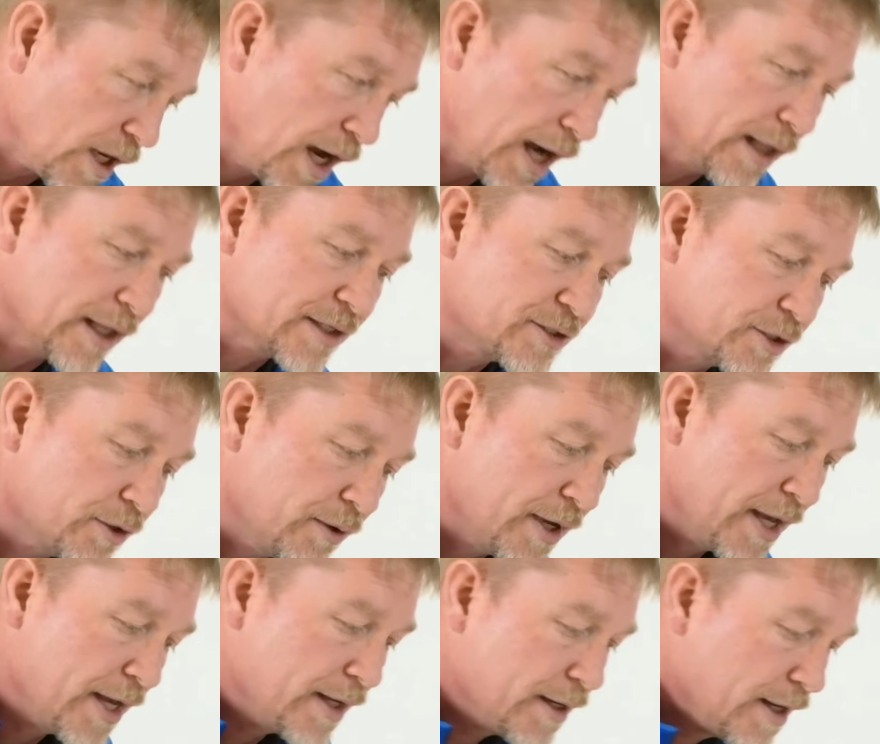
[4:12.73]
I like to go
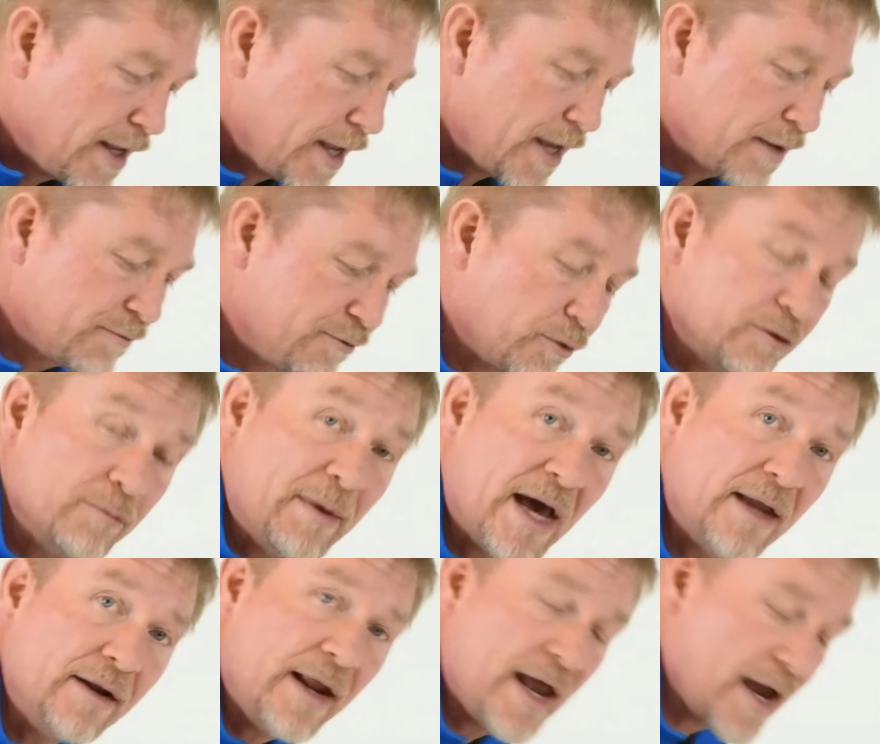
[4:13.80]
ahead and fold the
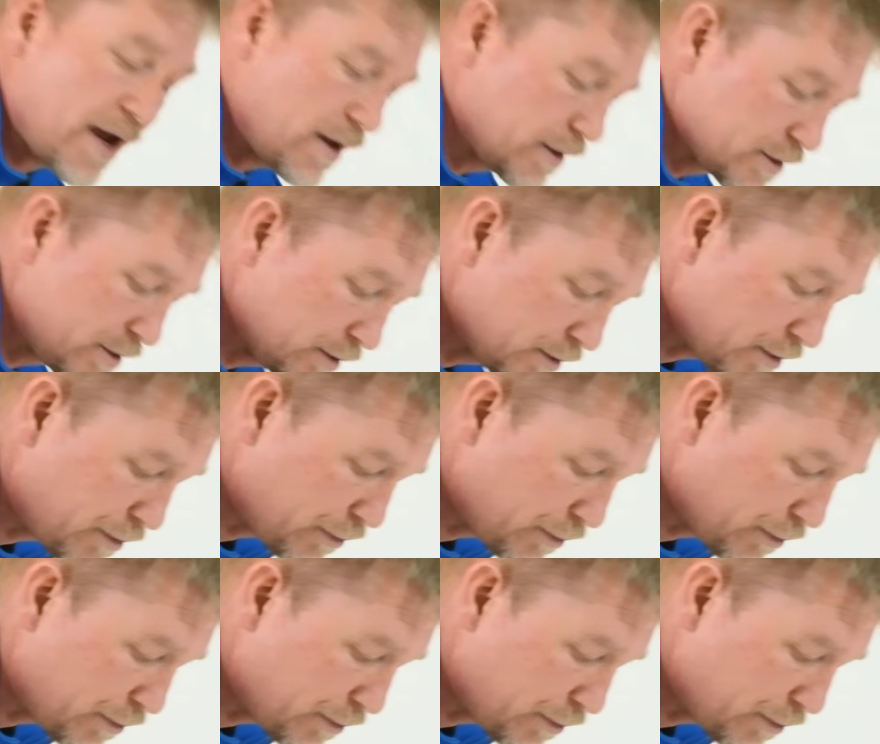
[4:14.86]
mat into